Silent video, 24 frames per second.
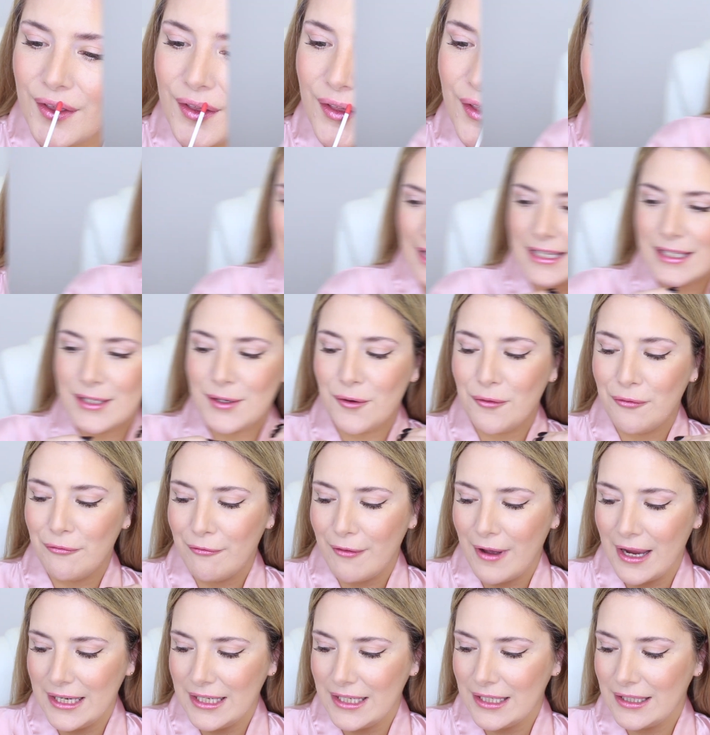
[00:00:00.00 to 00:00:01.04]
And
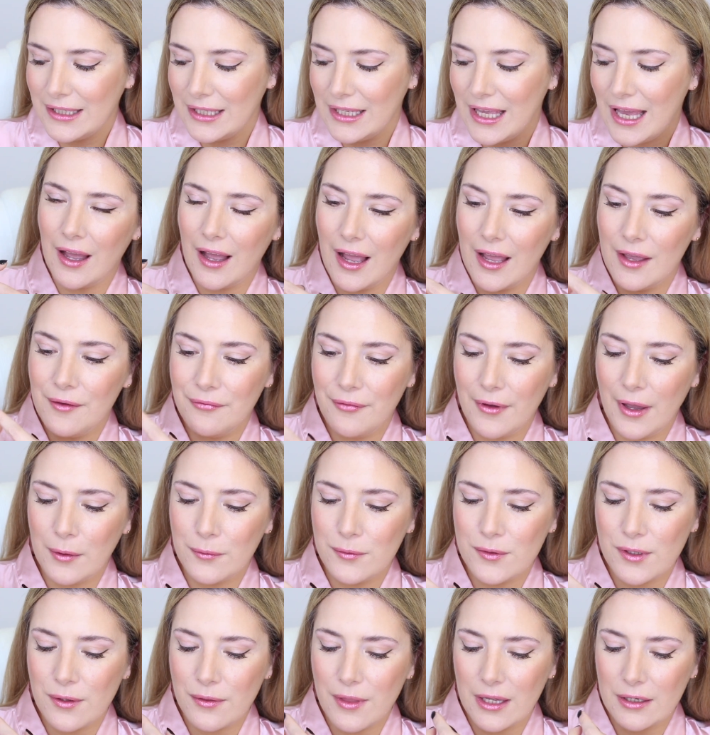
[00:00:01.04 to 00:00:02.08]
finally, I
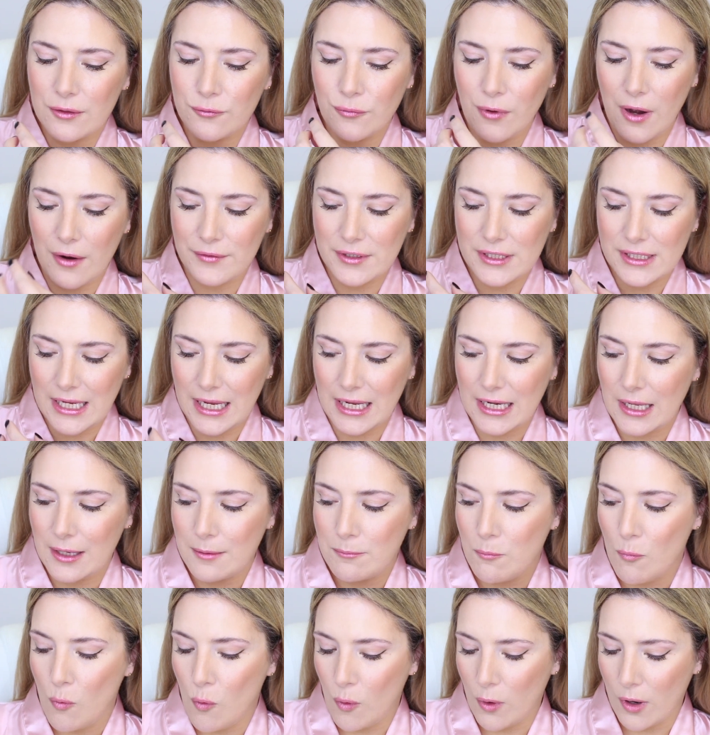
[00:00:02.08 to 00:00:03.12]
found that
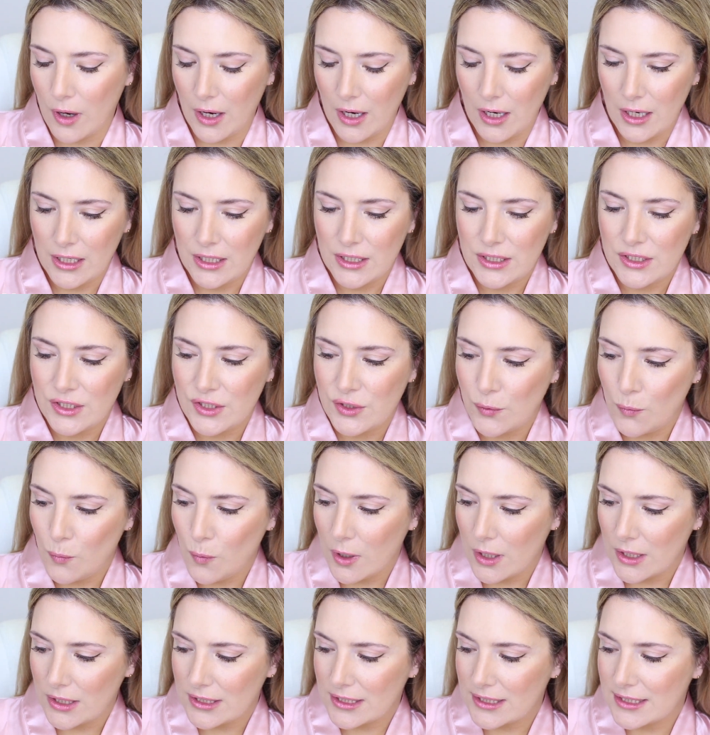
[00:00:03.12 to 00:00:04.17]
gravitating more
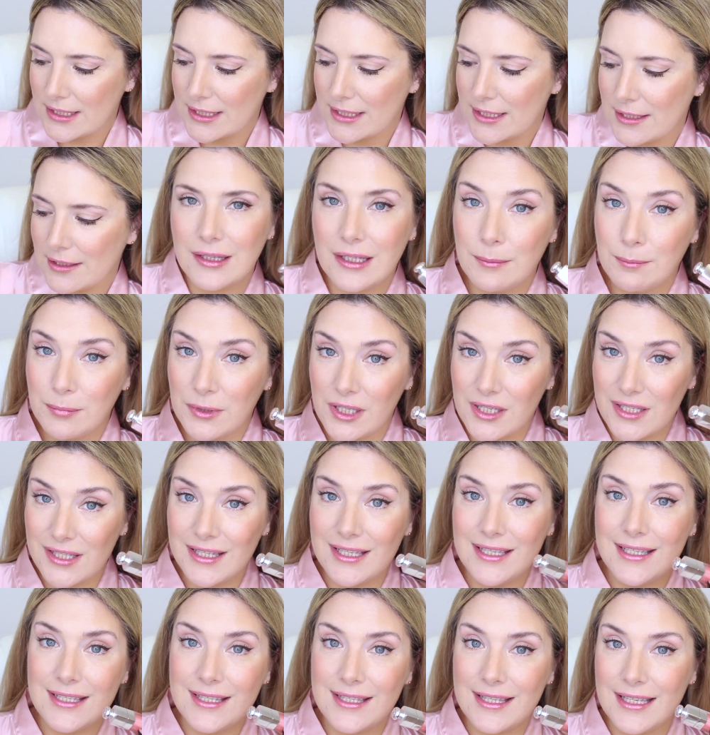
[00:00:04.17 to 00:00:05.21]
towards lip
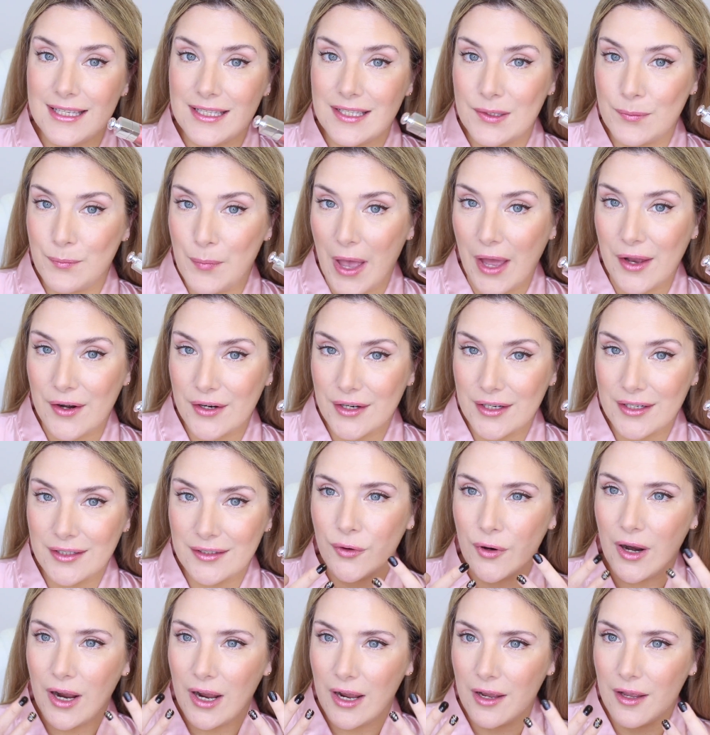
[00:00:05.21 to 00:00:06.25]
glosses is better
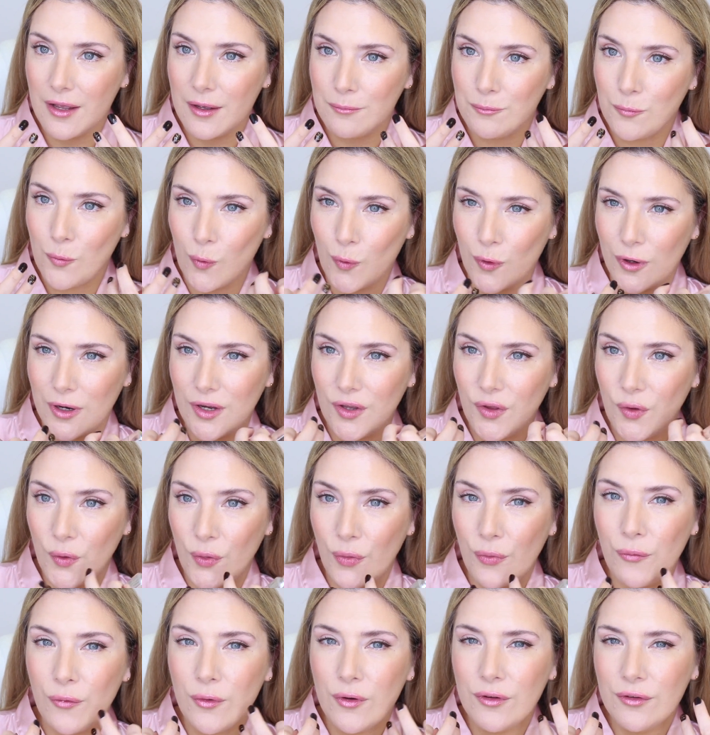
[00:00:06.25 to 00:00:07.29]
for a more
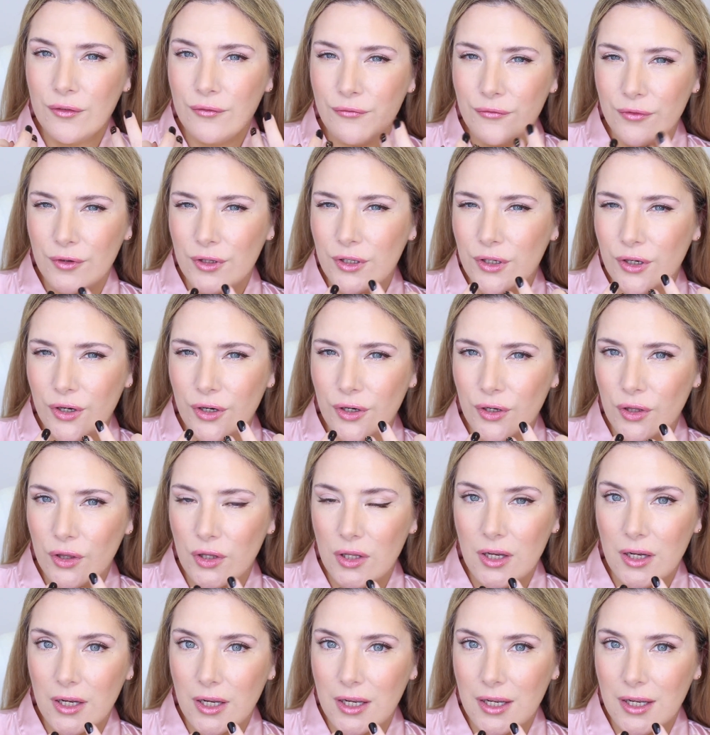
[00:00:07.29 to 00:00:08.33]
youthful, fuller
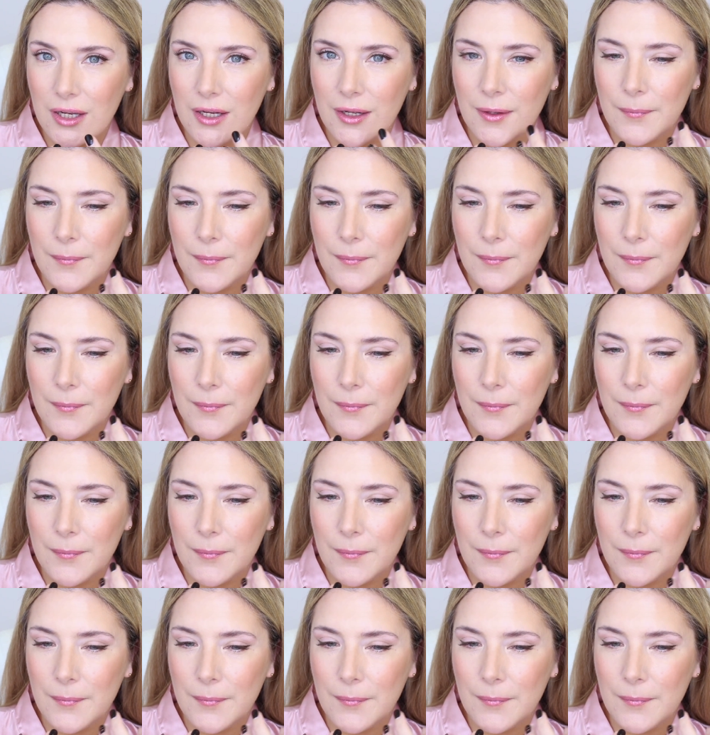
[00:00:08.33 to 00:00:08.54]
look.